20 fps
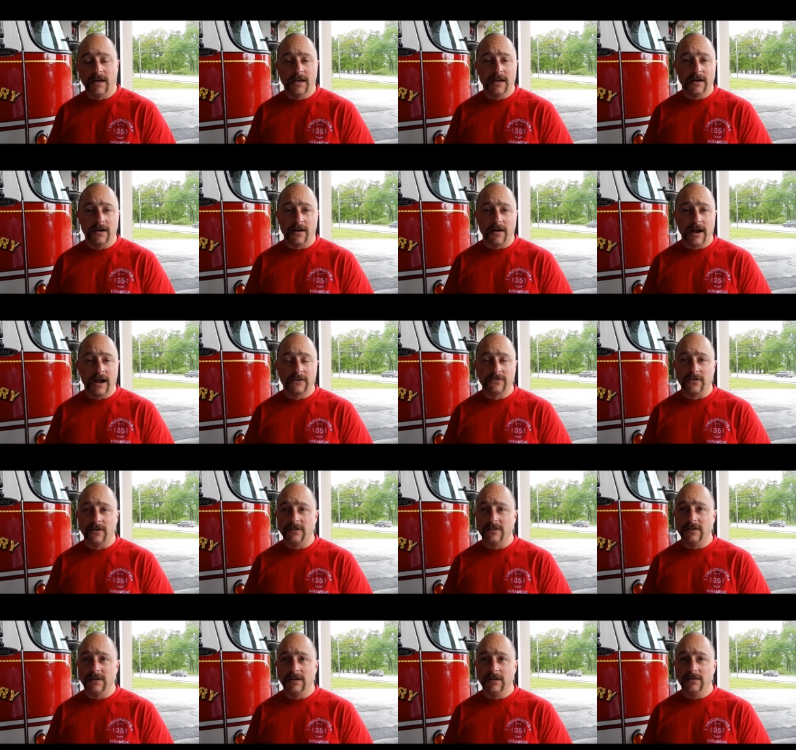And our X
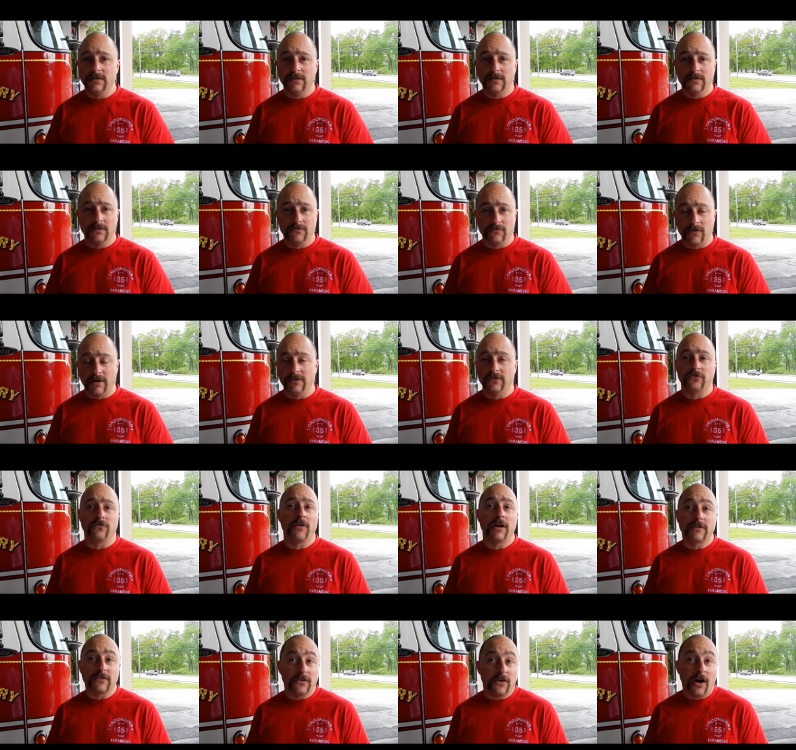R T runs
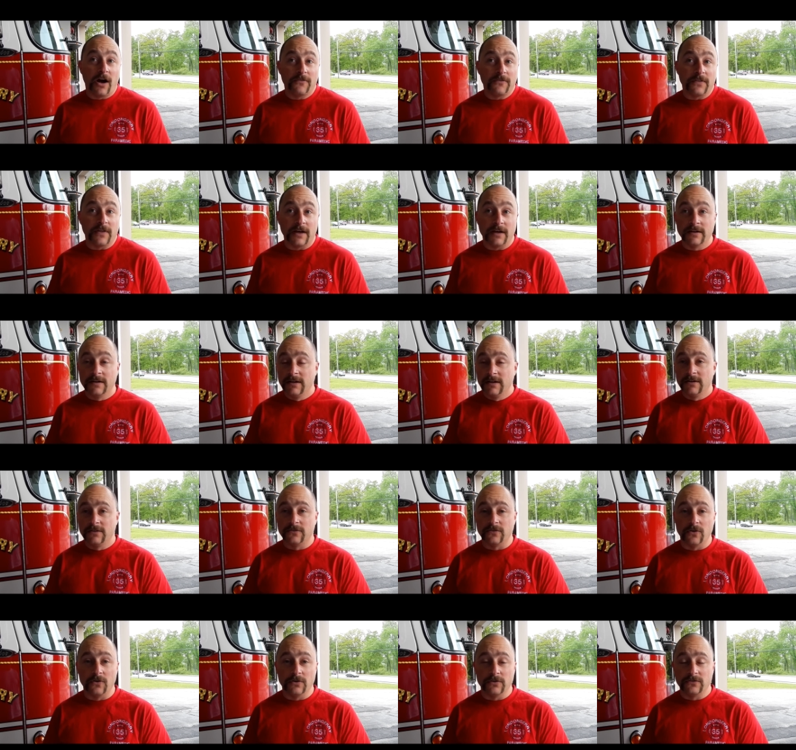directly off of that.
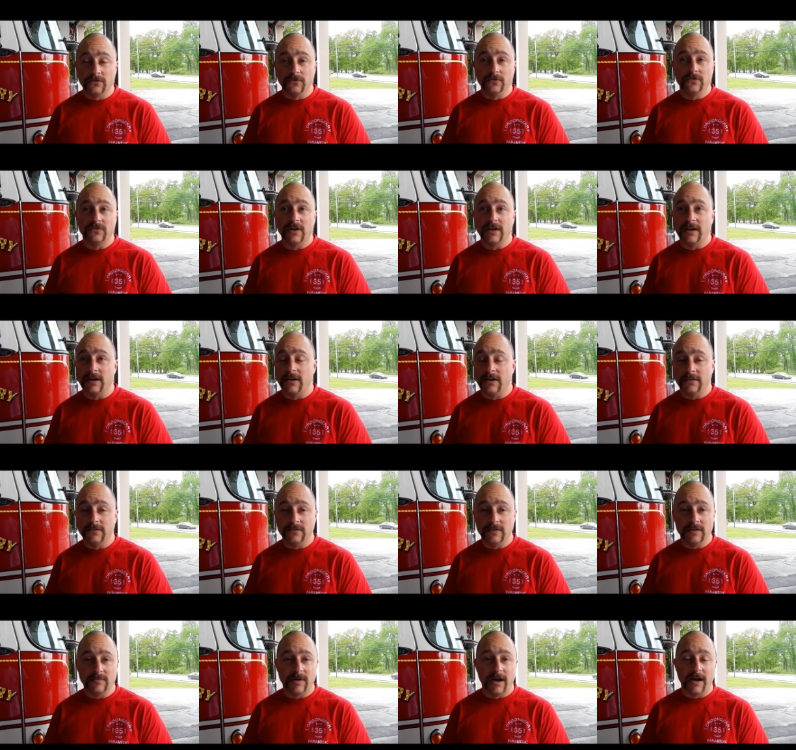So as soon as I get on
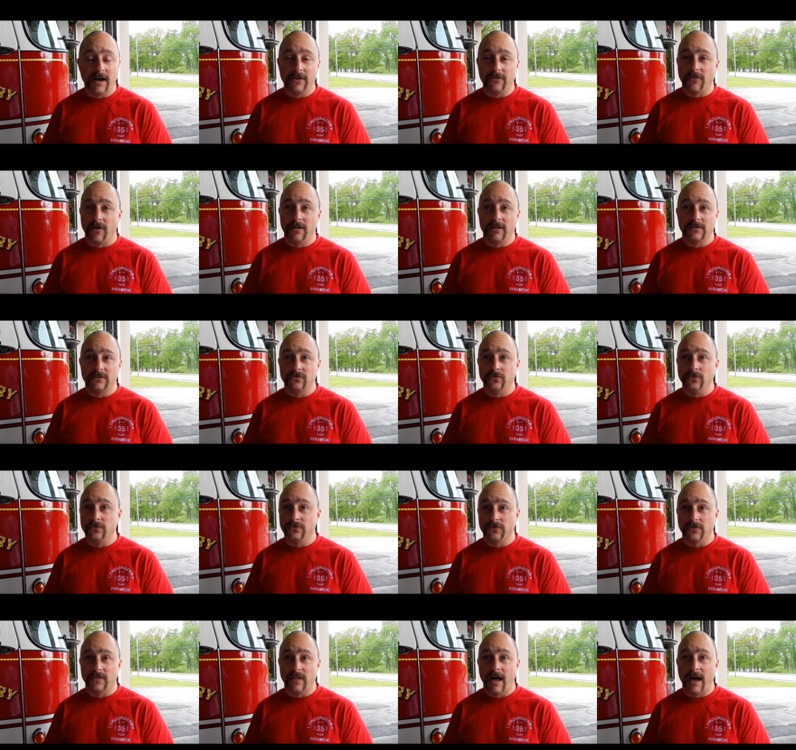scene, my hydraulic
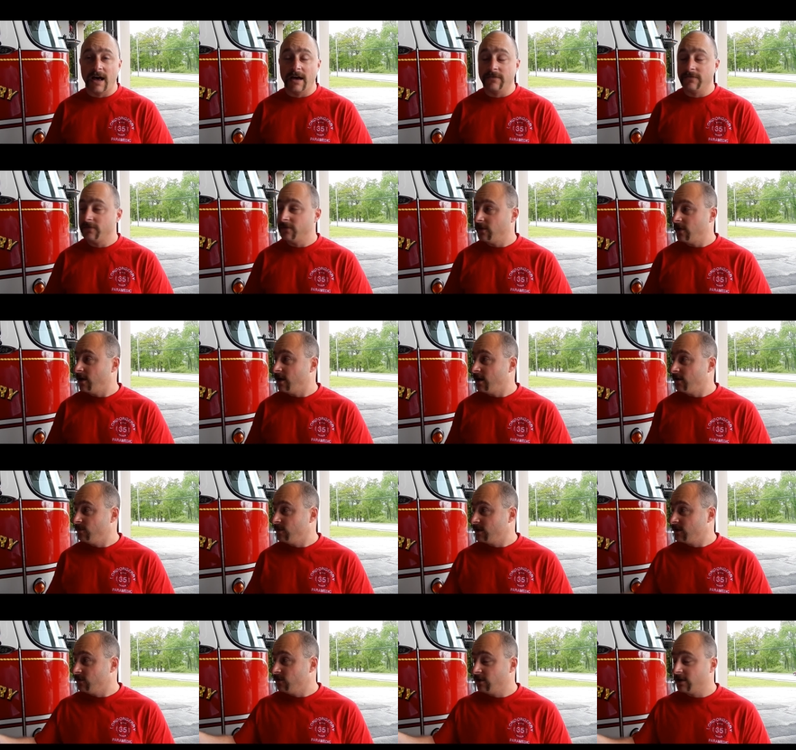tools are live. Uh,
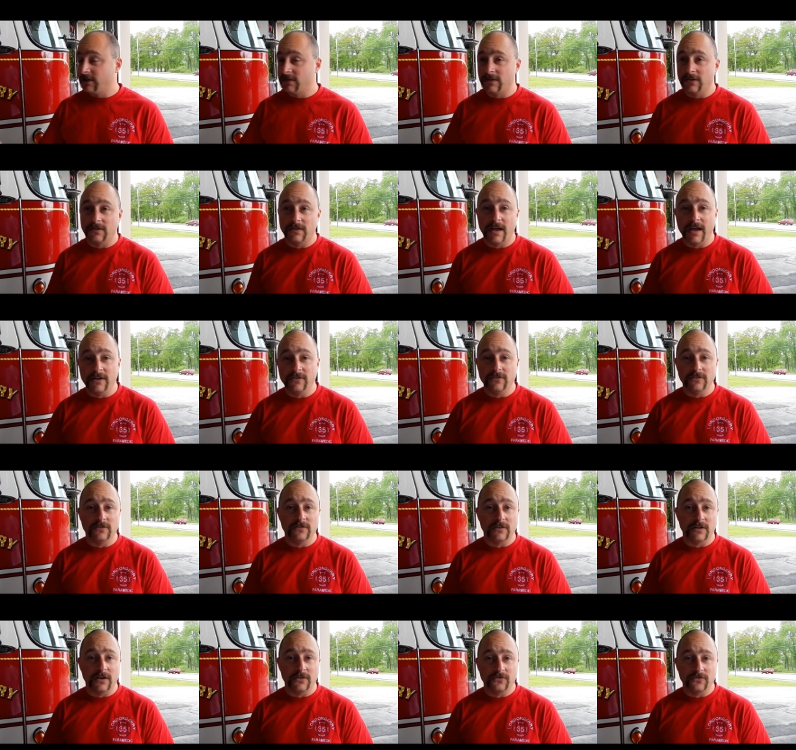we can look at the
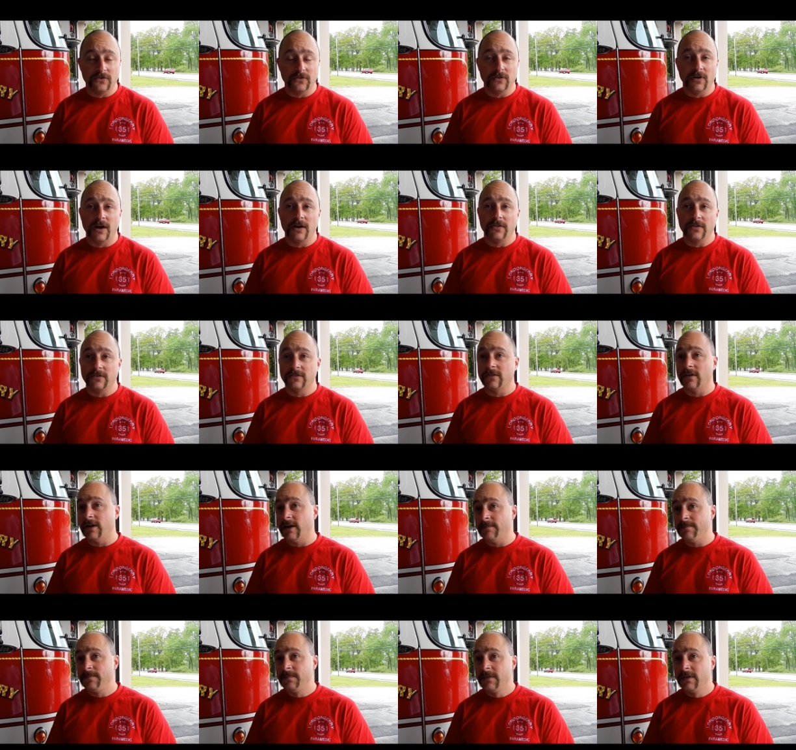engines, and I'll show you how they're set
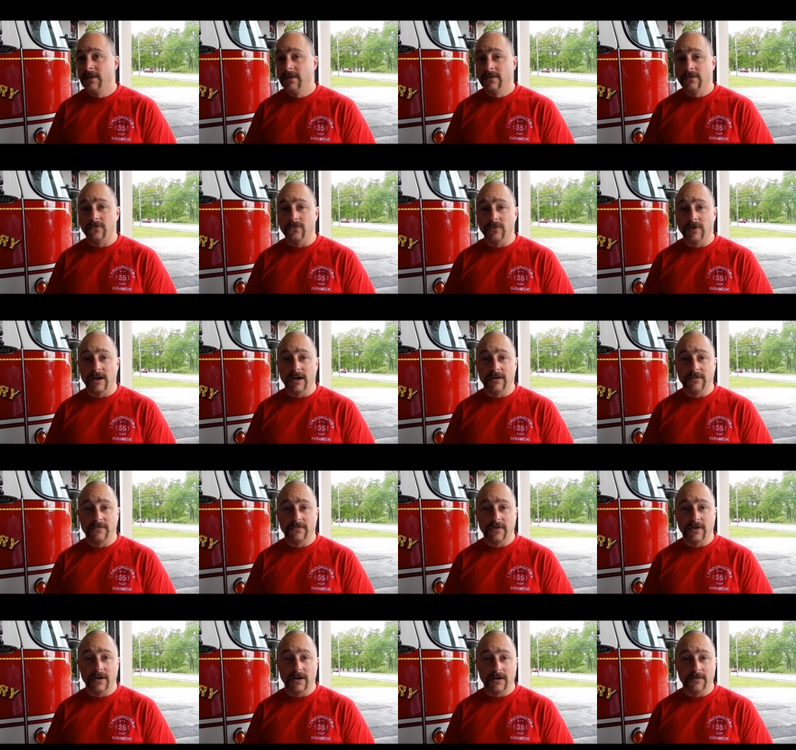up. So we
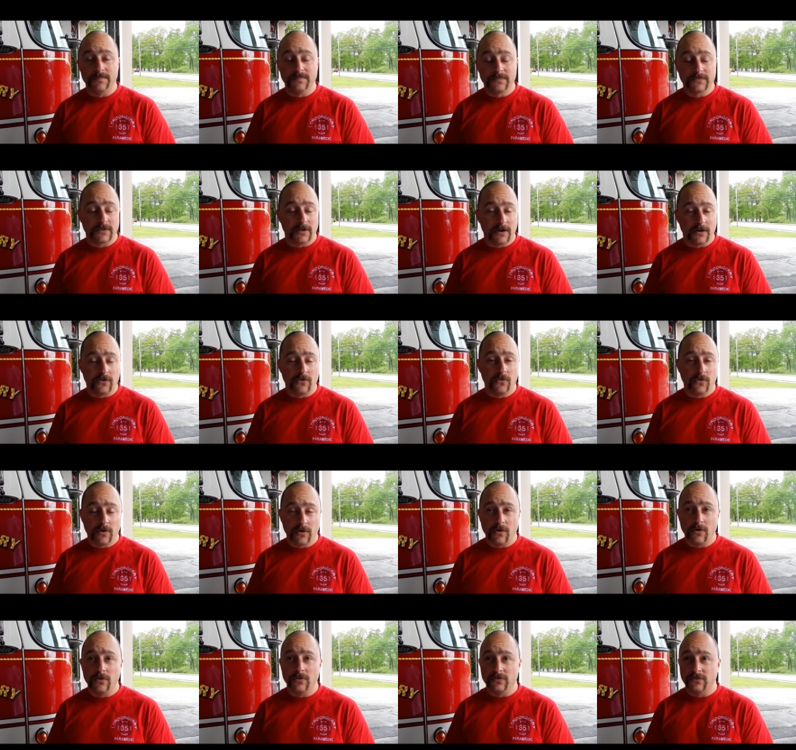have uh, a
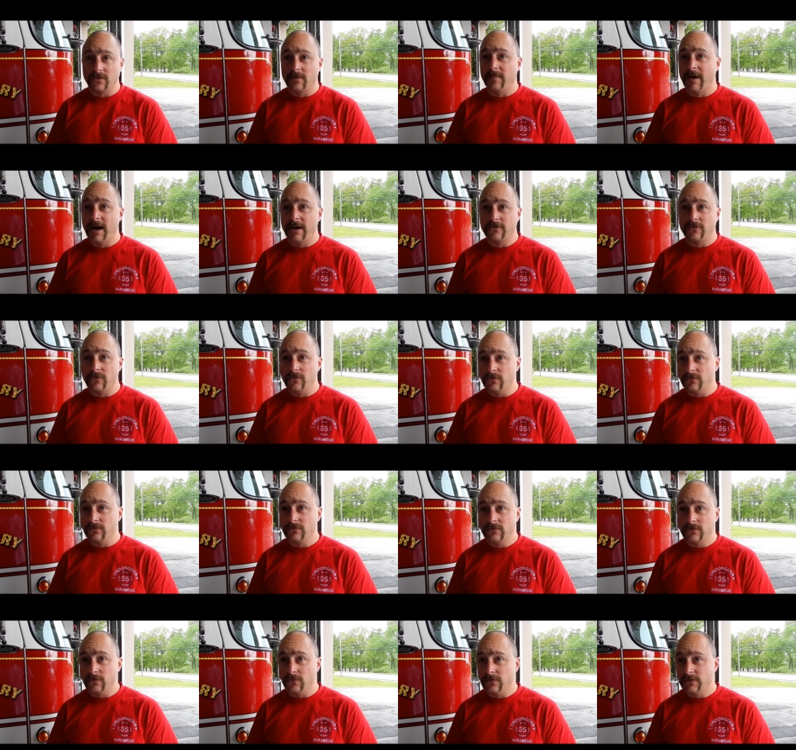core hose Holmatro
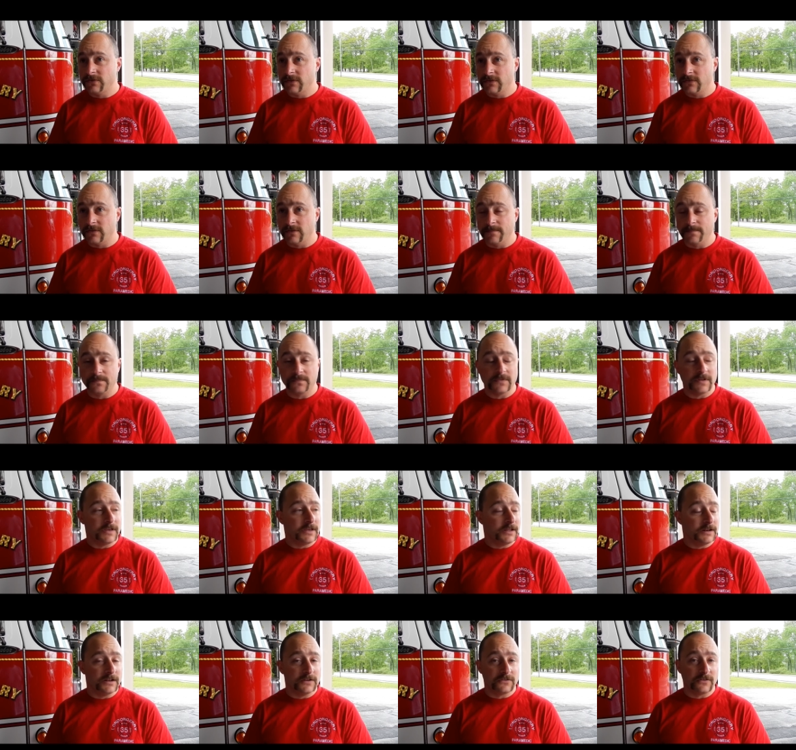tool system,
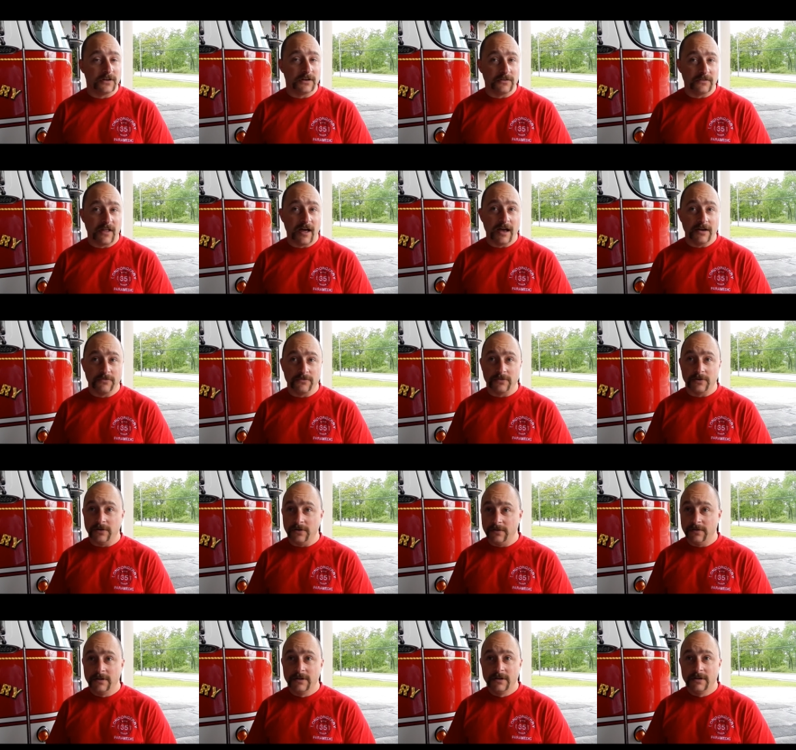and it's on a live
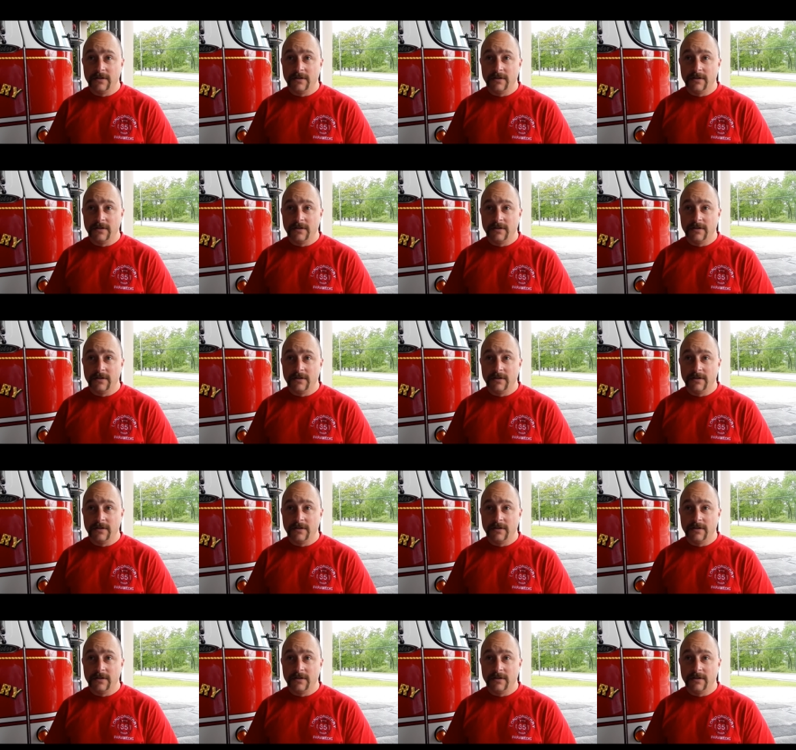reel.